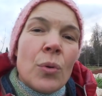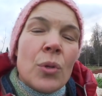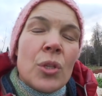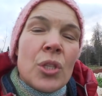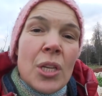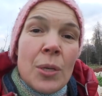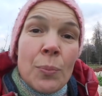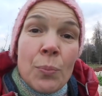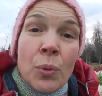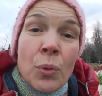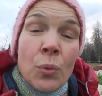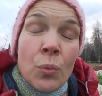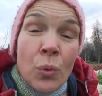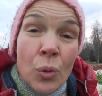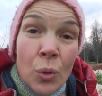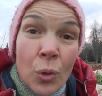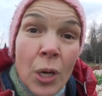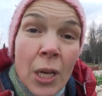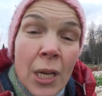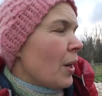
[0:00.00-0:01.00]
sheep
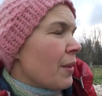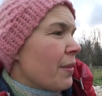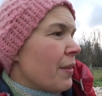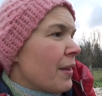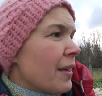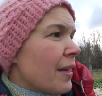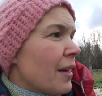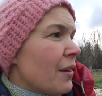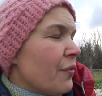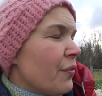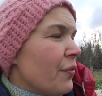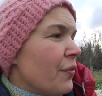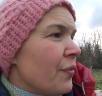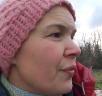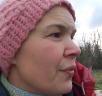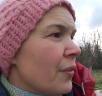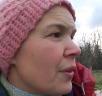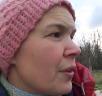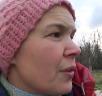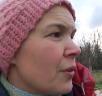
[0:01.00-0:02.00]
wool. I think I
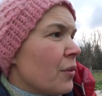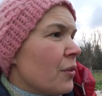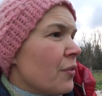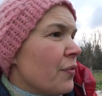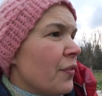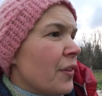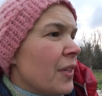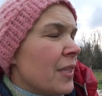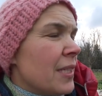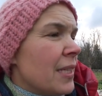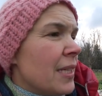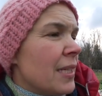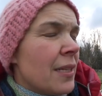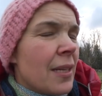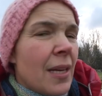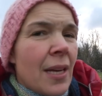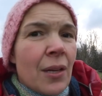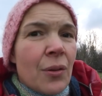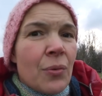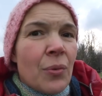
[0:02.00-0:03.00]
could fit in
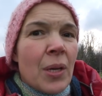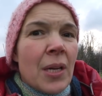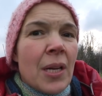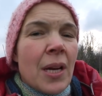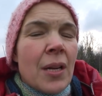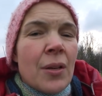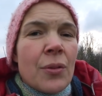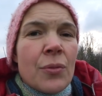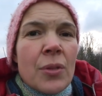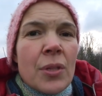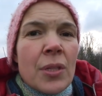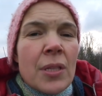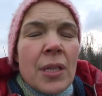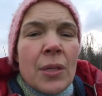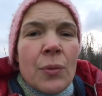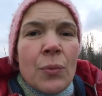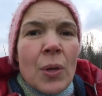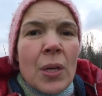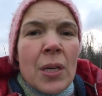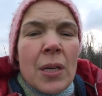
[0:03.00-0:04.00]
like 100
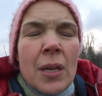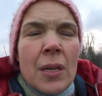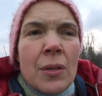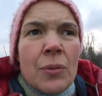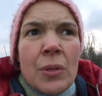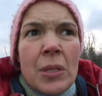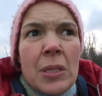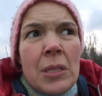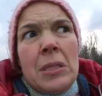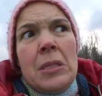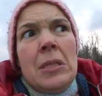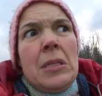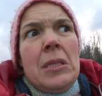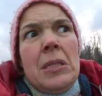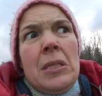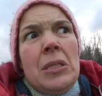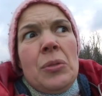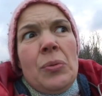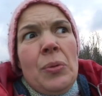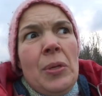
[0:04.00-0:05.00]
and
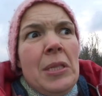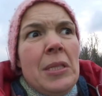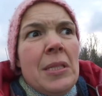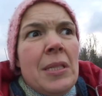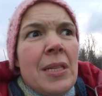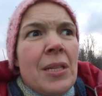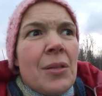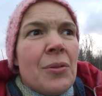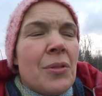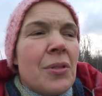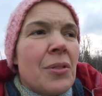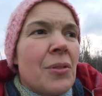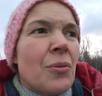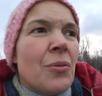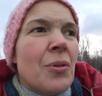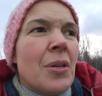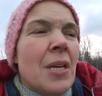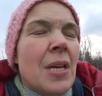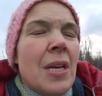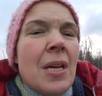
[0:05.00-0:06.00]
120 or
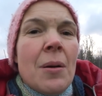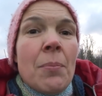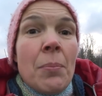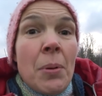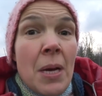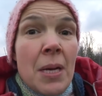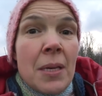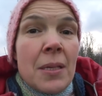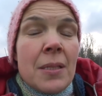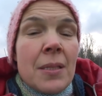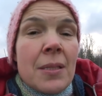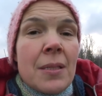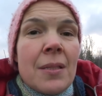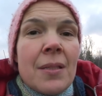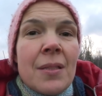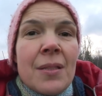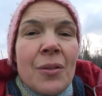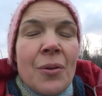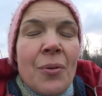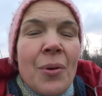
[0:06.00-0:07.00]
so plants.
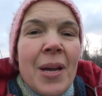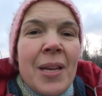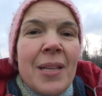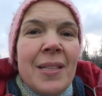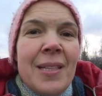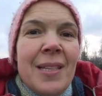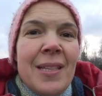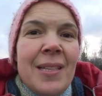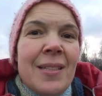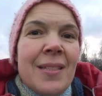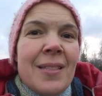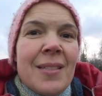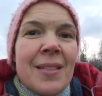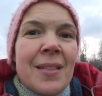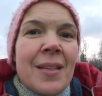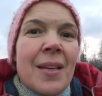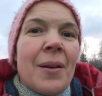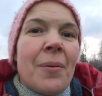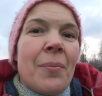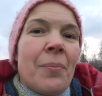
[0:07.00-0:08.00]
So I need
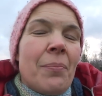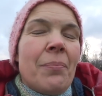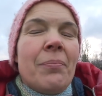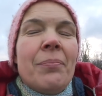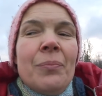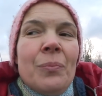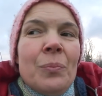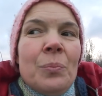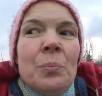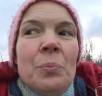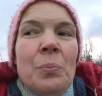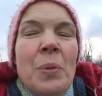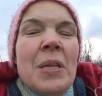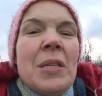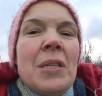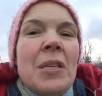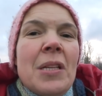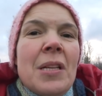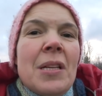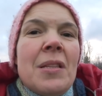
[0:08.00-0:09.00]

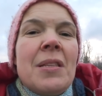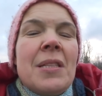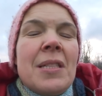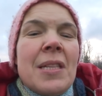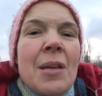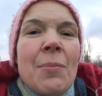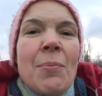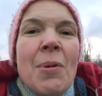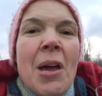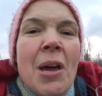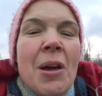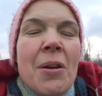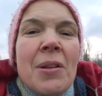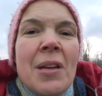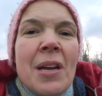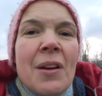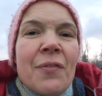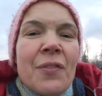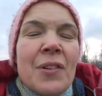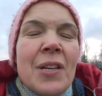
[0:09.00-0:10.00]
basically the same
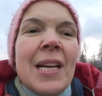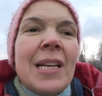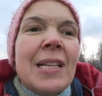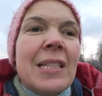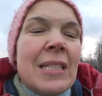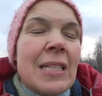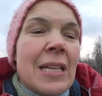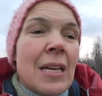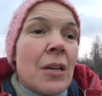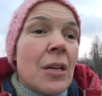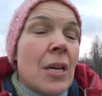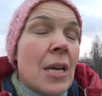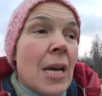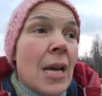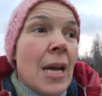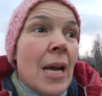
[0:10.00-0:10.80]
area for next year.